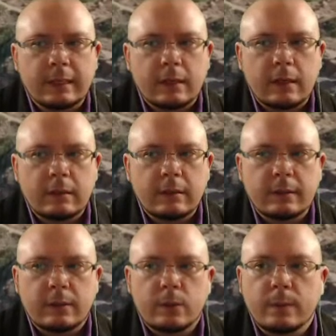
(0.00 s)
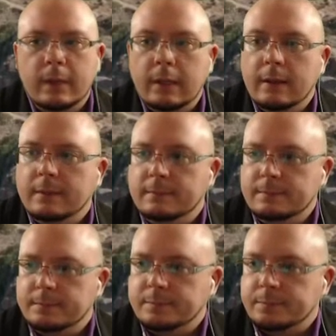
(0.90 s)

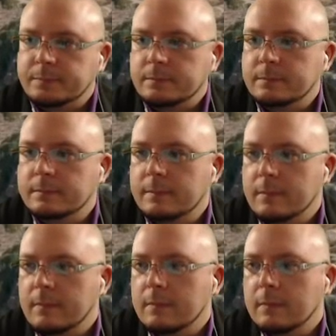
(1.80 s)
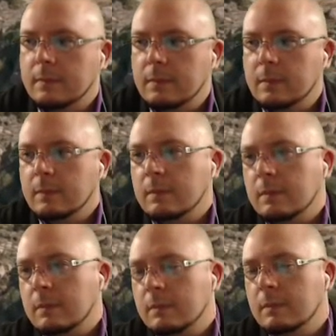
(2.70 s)

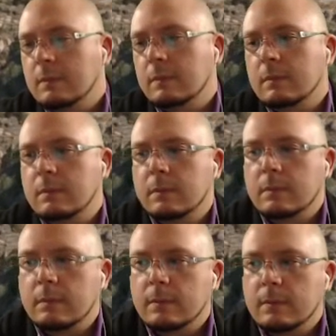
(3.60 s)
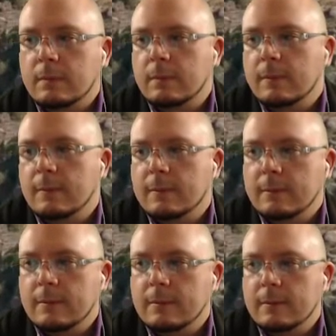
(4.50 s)

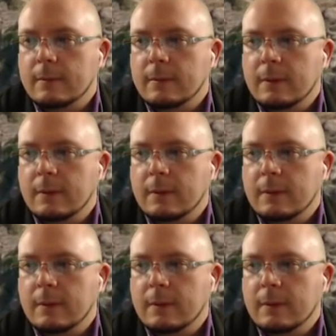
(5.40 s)
(no one is talking)